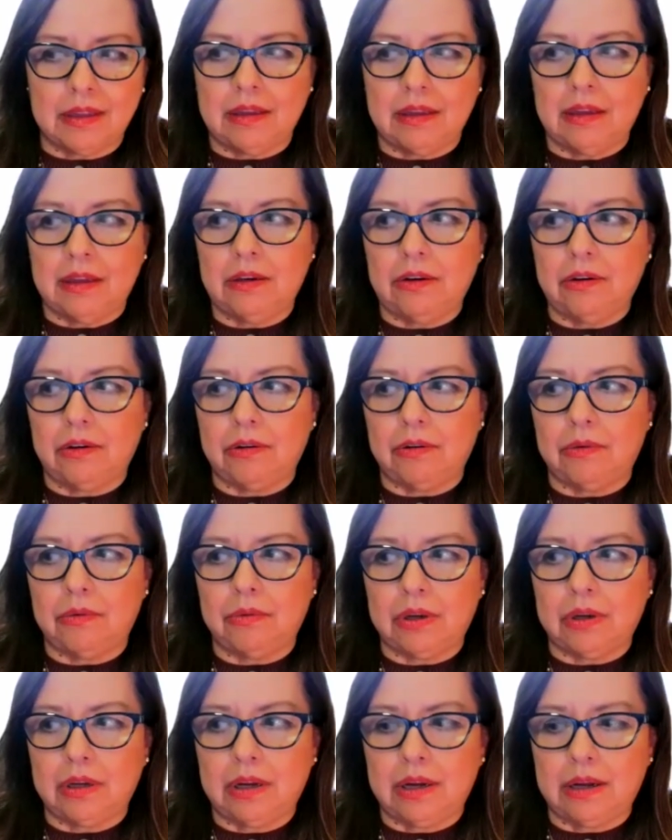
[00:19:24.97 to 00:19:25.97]
You
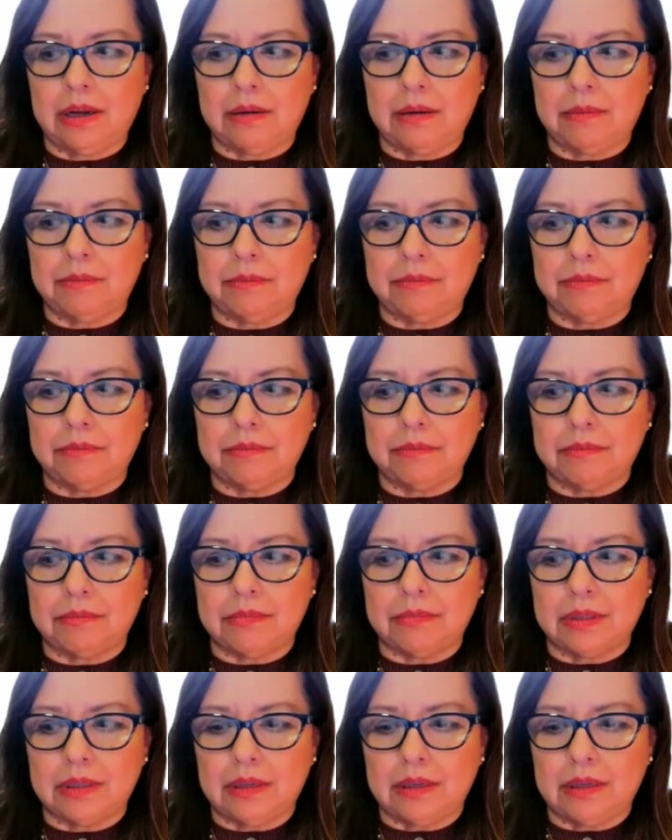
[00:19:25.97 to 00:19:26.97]
know,
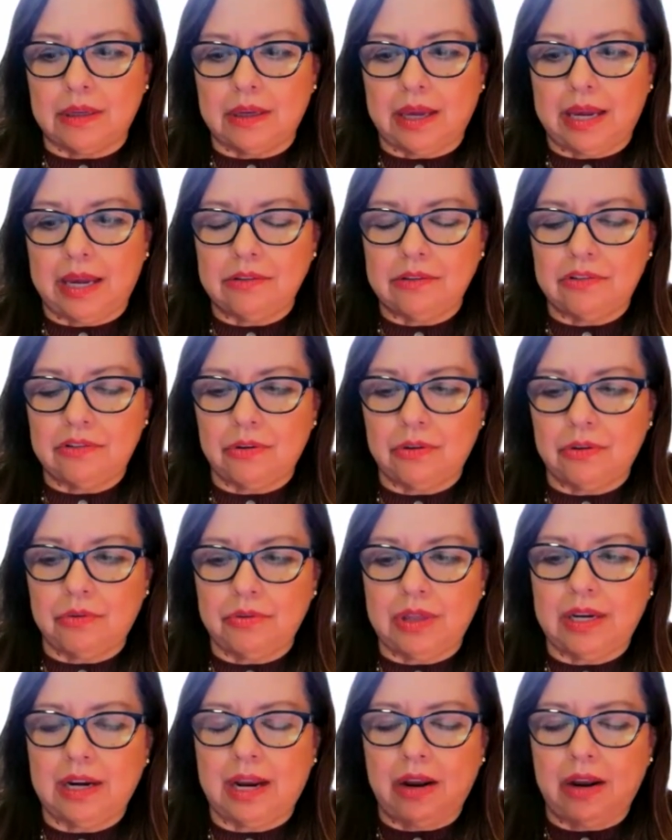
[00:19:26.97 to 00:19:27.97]
and so
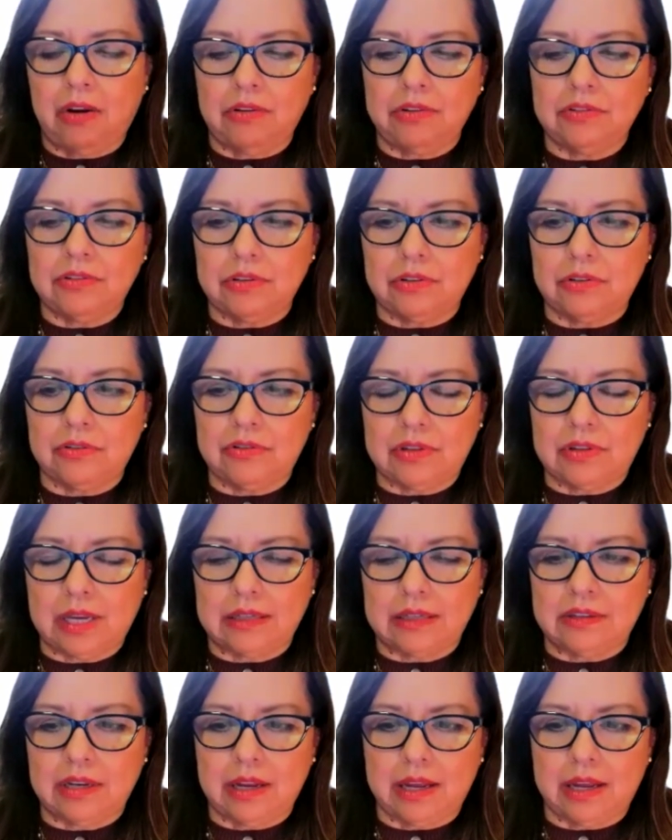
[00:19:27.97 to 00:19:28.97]
then I also use
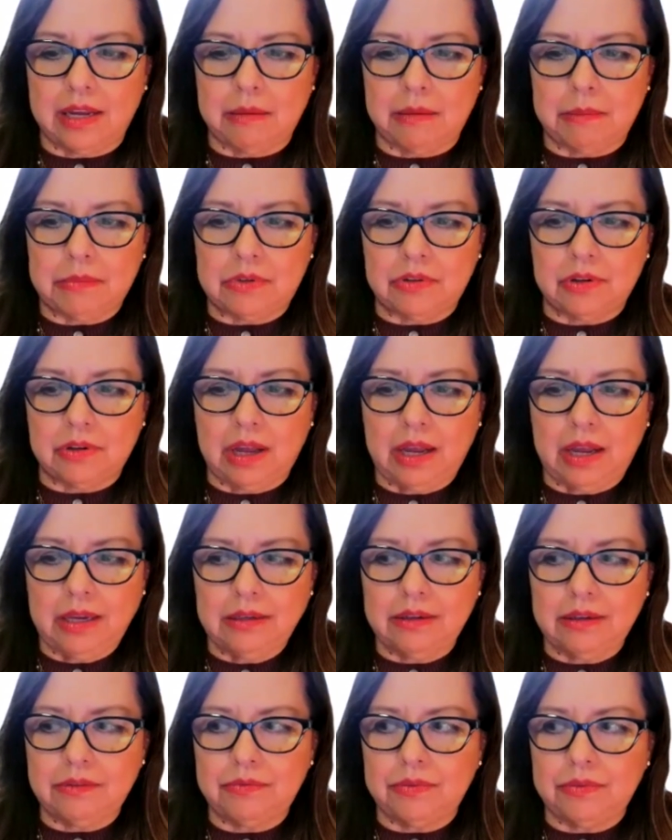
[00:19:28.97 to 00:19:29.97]
that time to kind
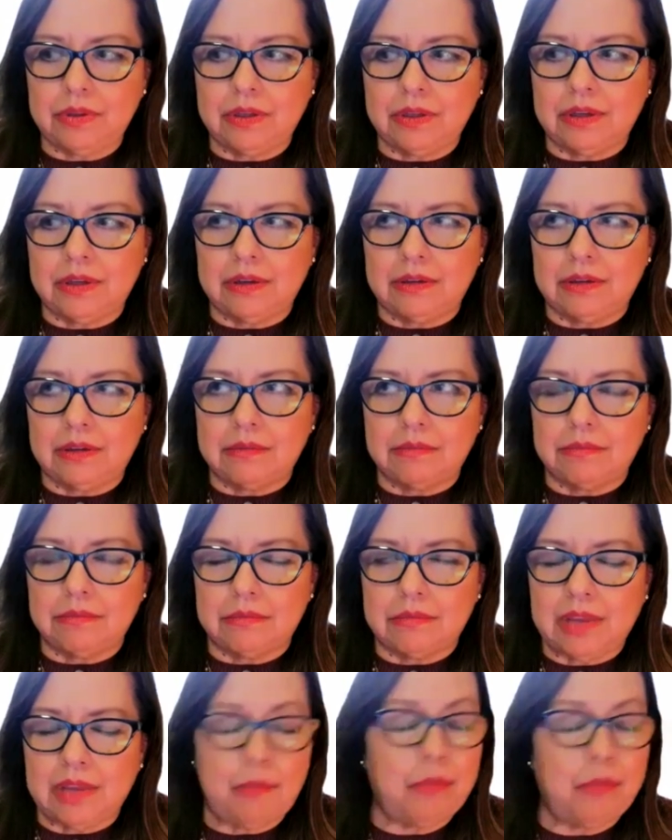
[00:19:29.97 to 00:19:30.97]
of
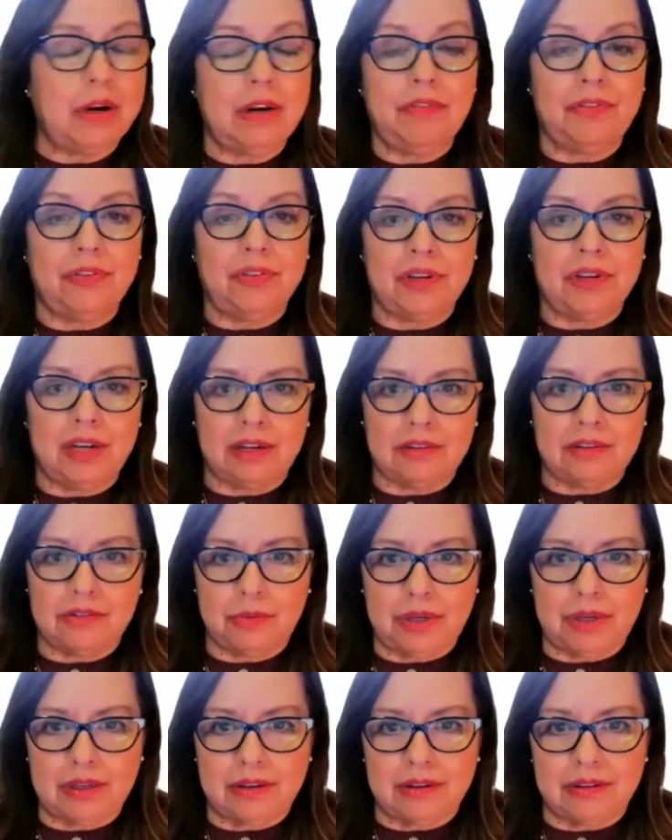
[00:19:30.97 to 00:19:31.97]
get ready for the next
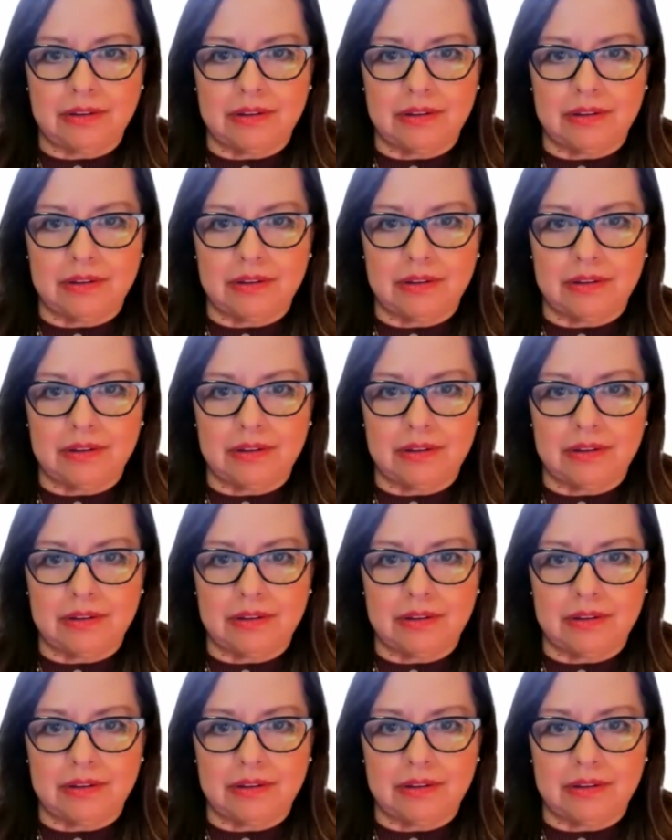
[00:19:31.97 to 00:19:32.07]
week.